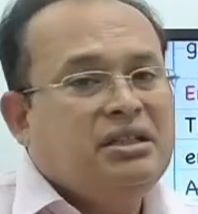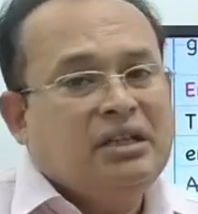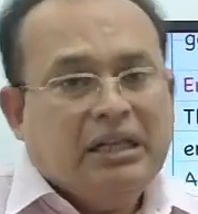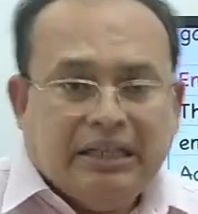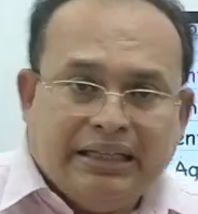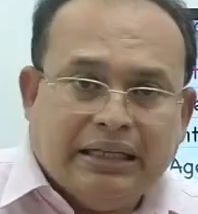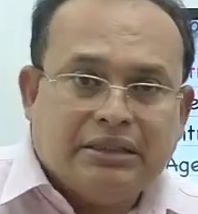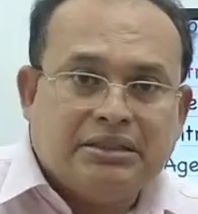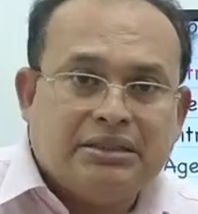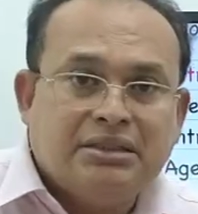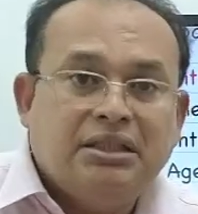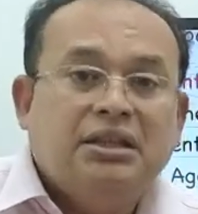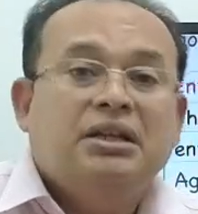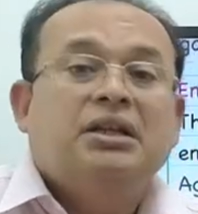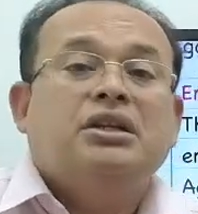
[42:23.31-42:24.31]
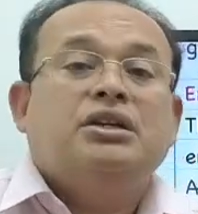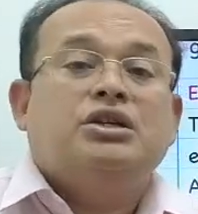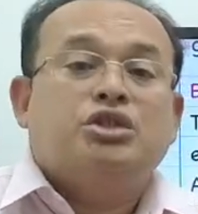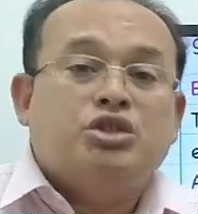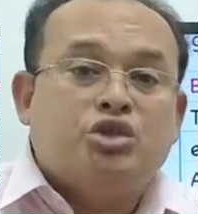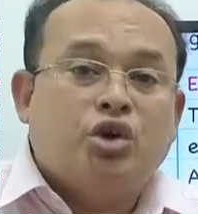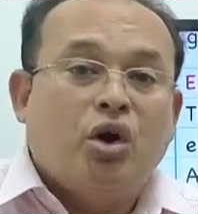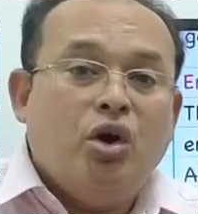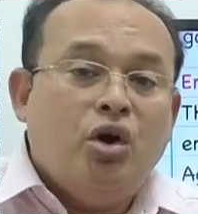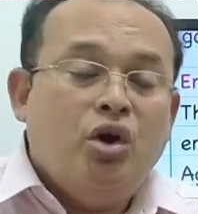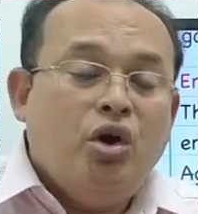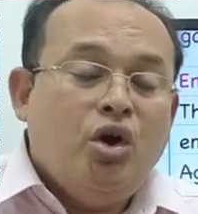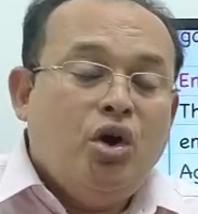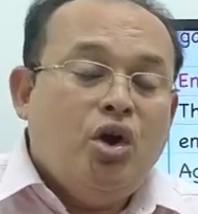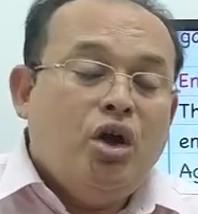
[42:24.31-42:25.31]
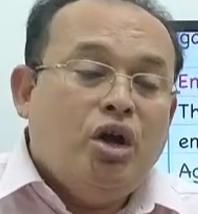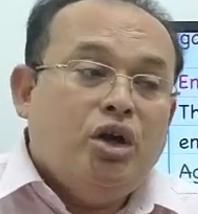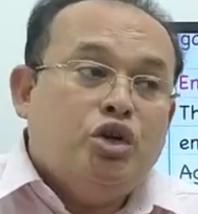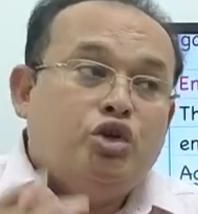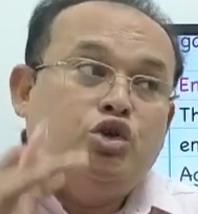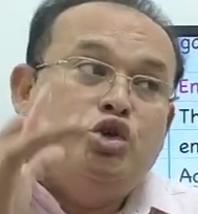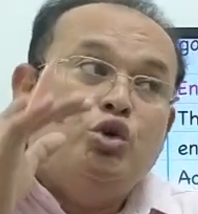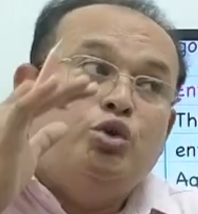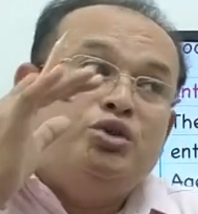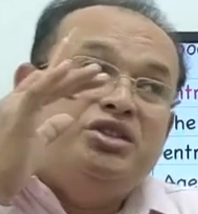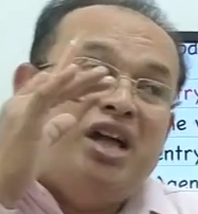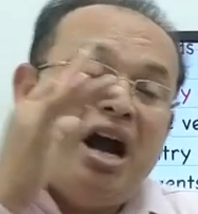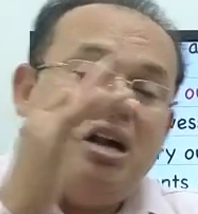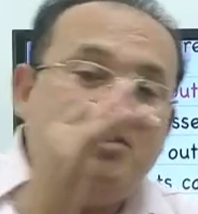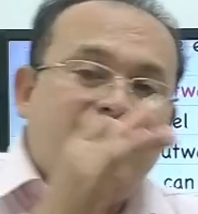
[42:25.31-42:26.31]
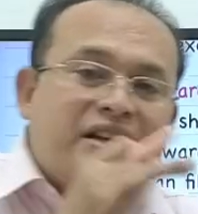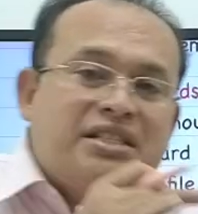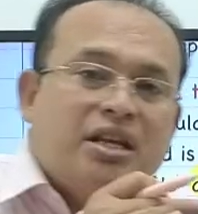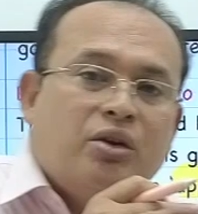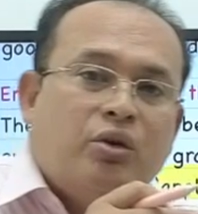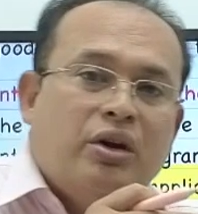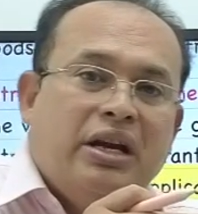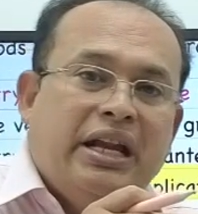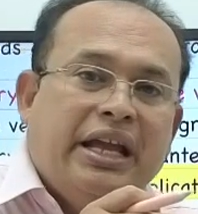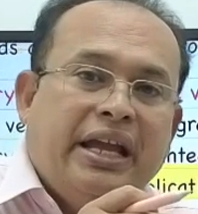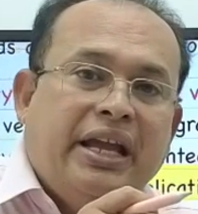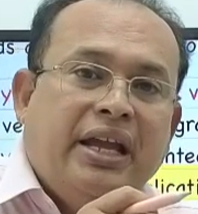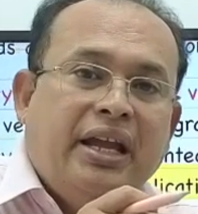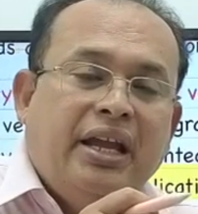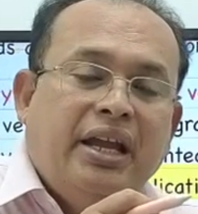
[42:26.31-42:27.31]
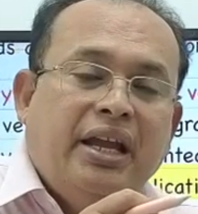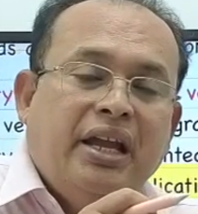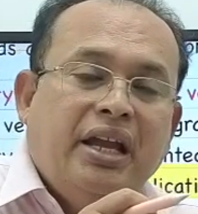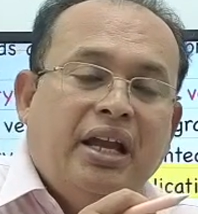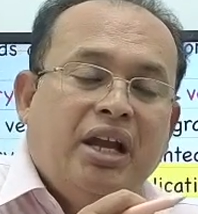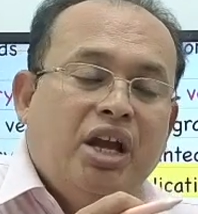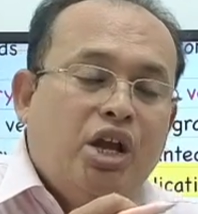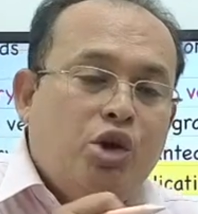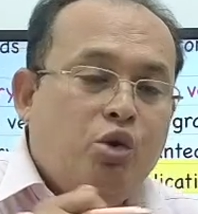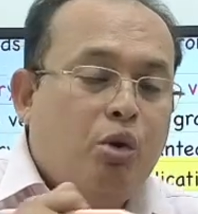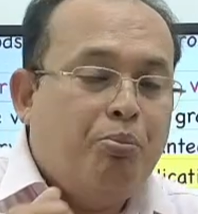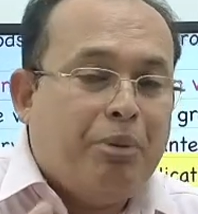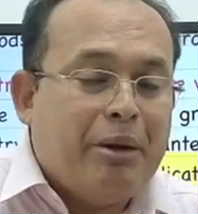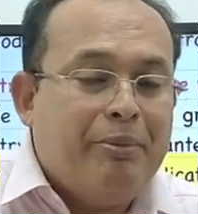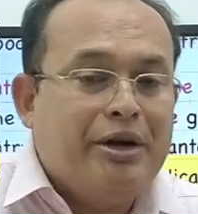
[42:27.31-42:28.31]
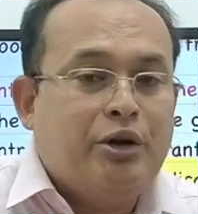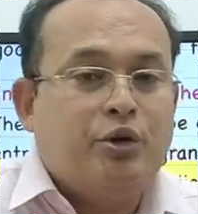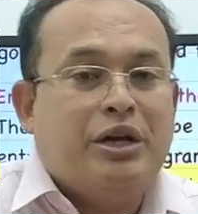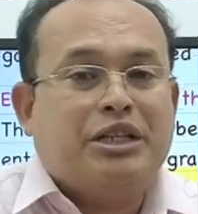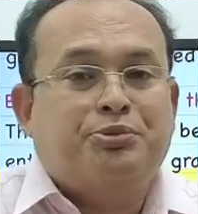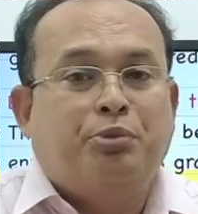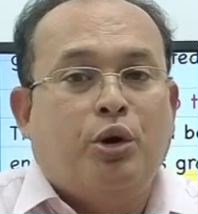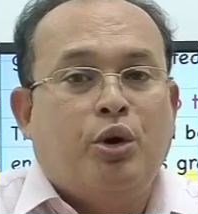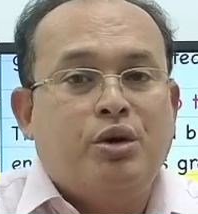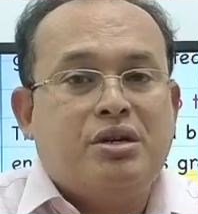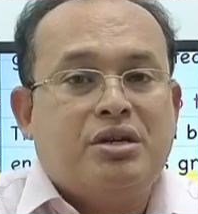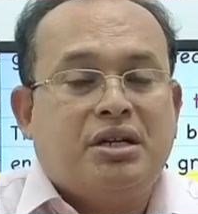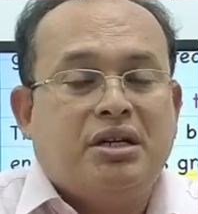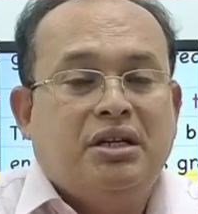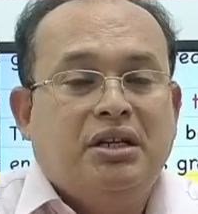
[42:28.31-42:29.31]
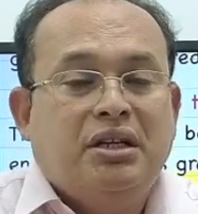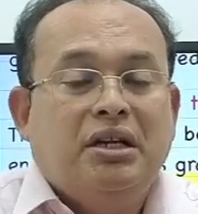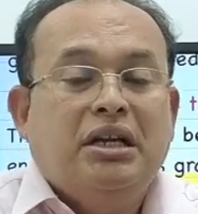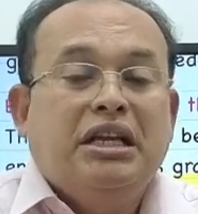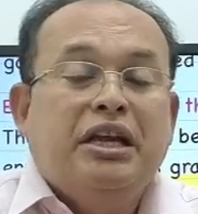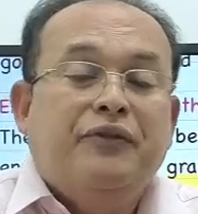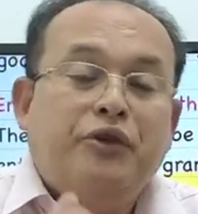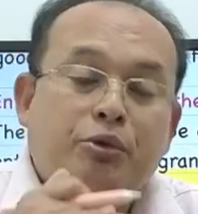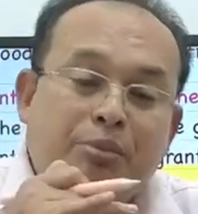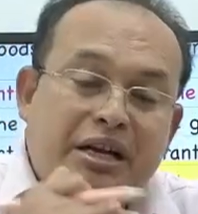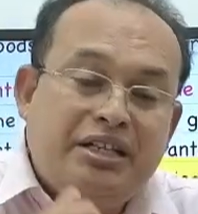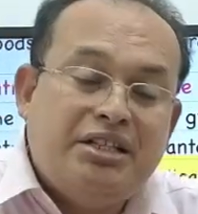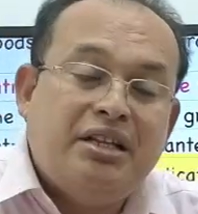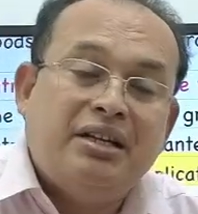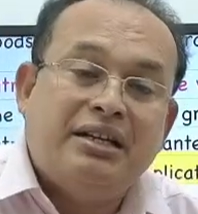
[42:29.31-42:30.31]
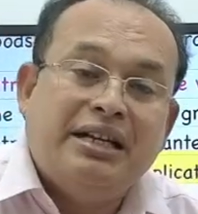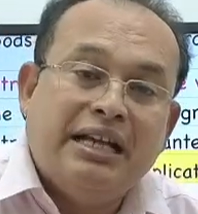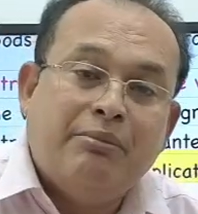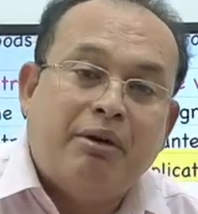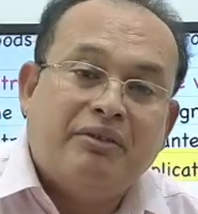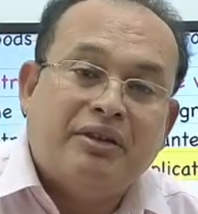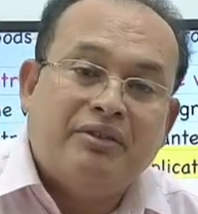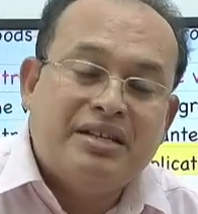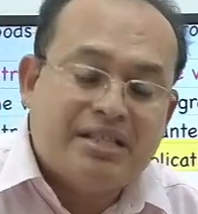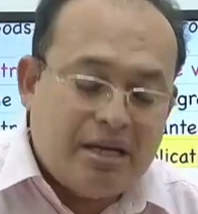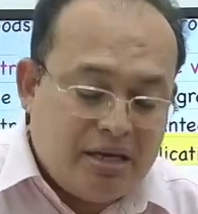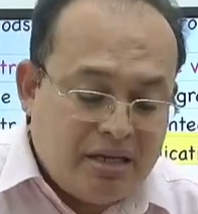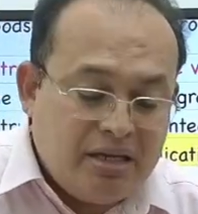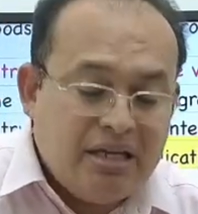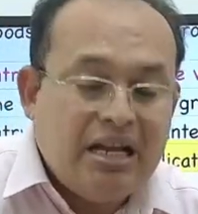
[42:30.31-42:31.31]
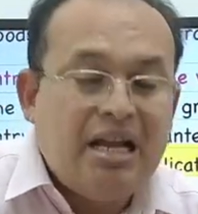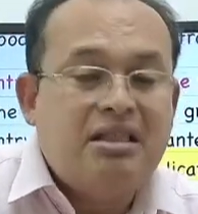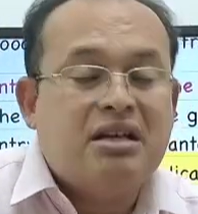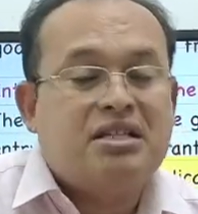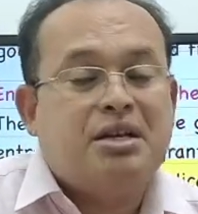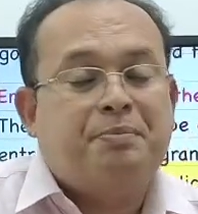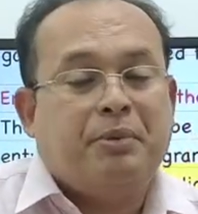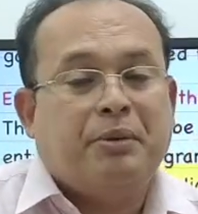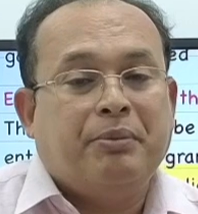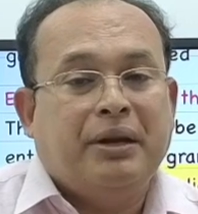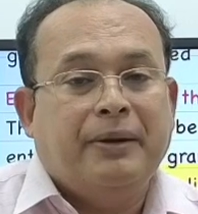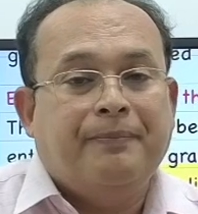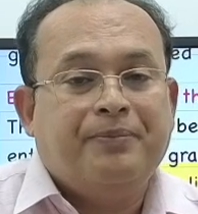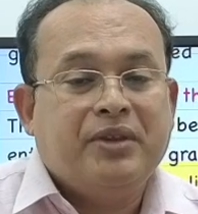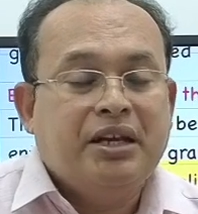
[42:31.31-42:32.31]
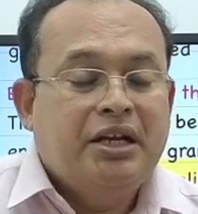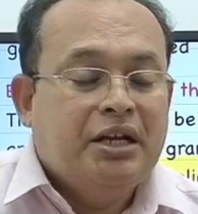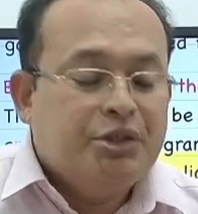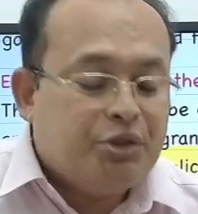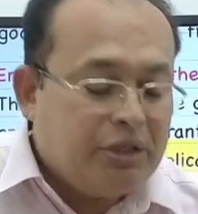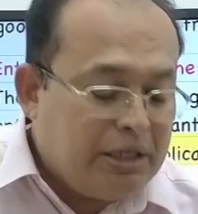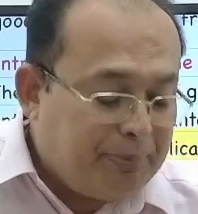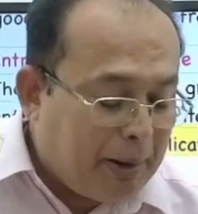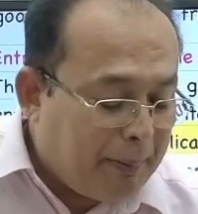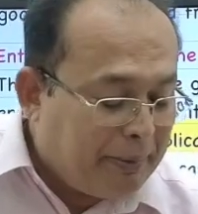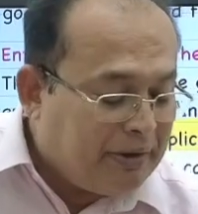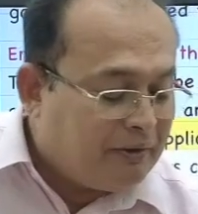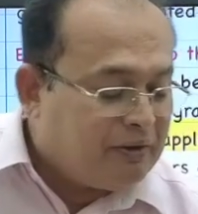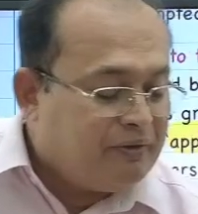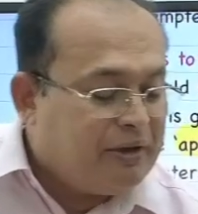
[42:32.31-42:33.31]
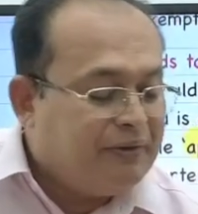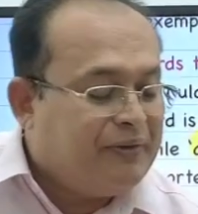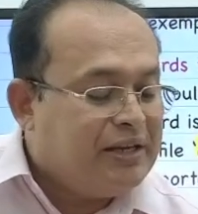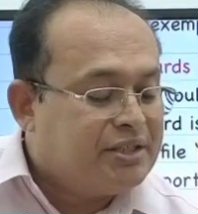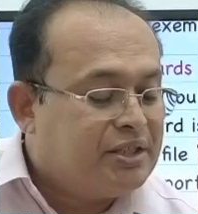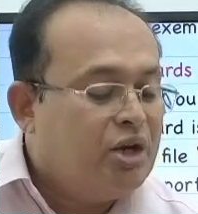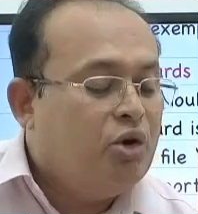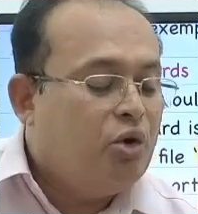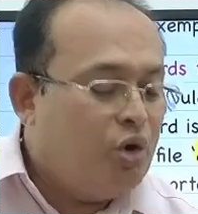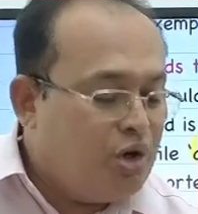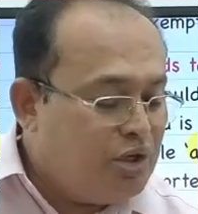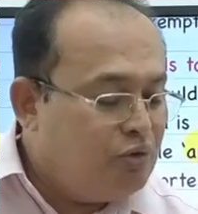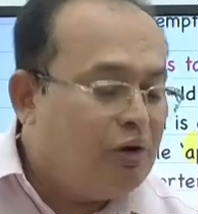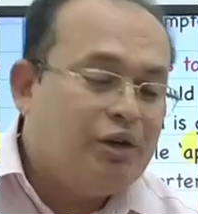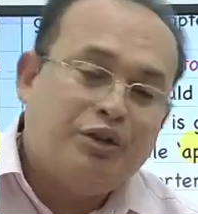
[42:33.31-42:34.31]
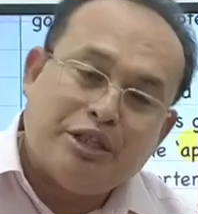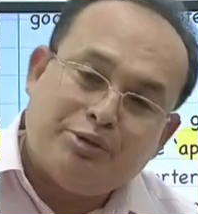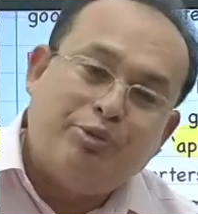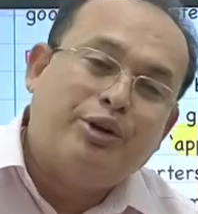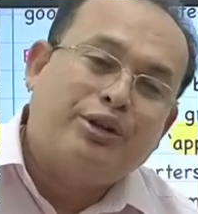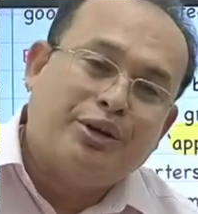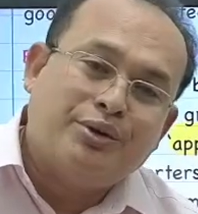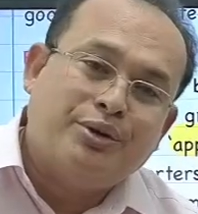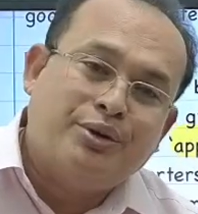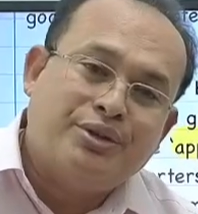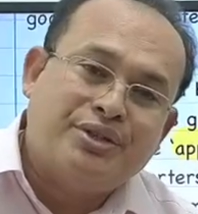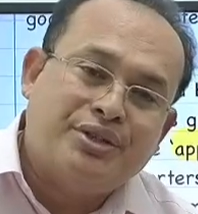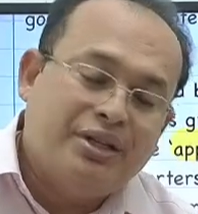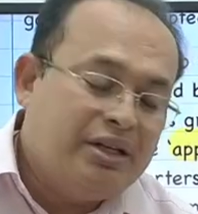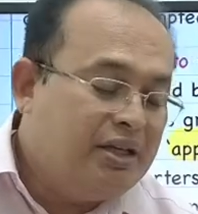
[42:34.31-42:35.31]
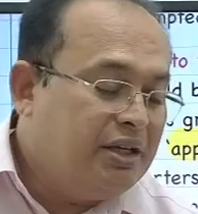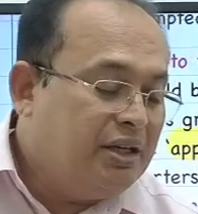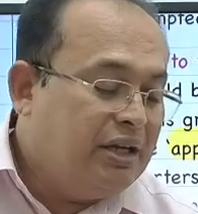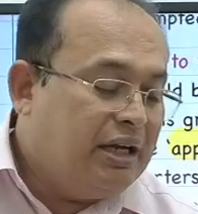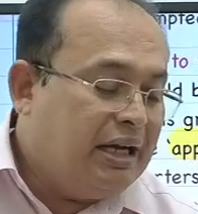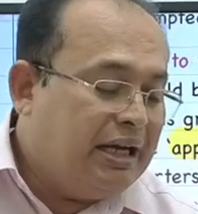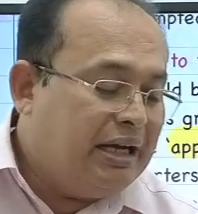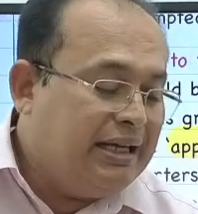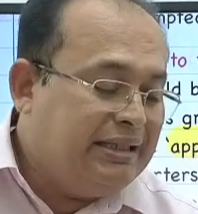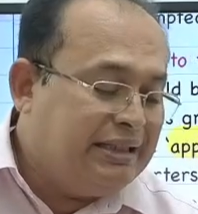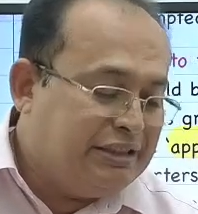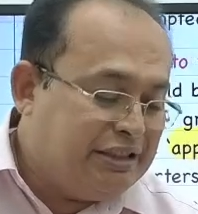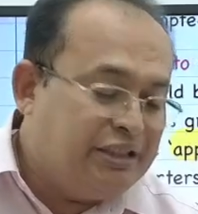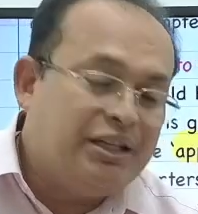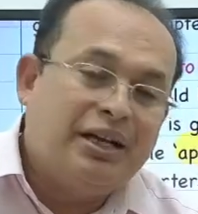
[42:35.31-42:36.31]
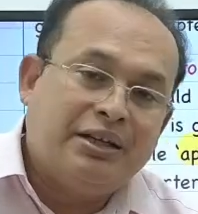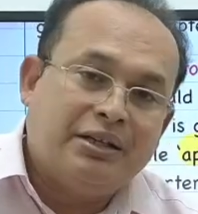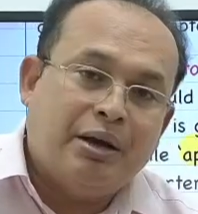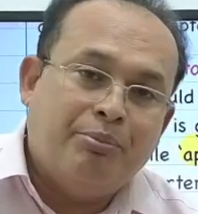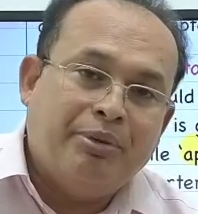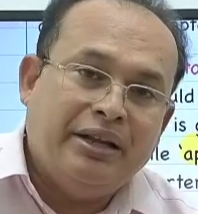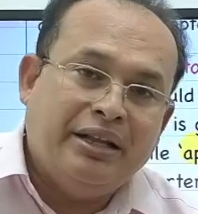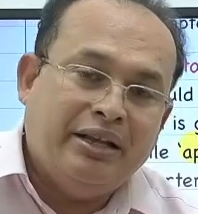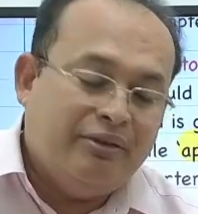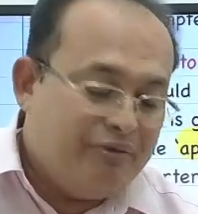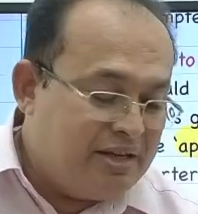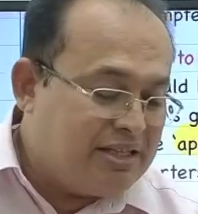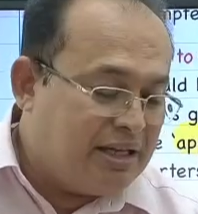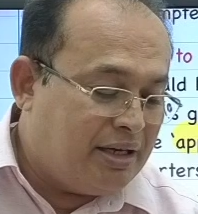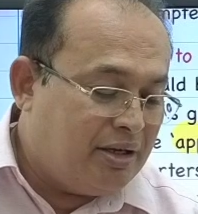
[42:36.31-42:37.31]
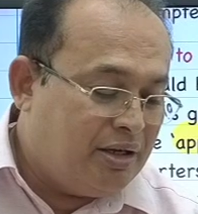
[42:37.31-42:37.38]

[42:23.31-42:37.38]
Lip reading: Yes. So, to that vessel only you are permitted to export if you mention the name of the vessel in the shipping bill. So, Department of Customs verifies, oh, you want to export the goods in the Gina and company vessel.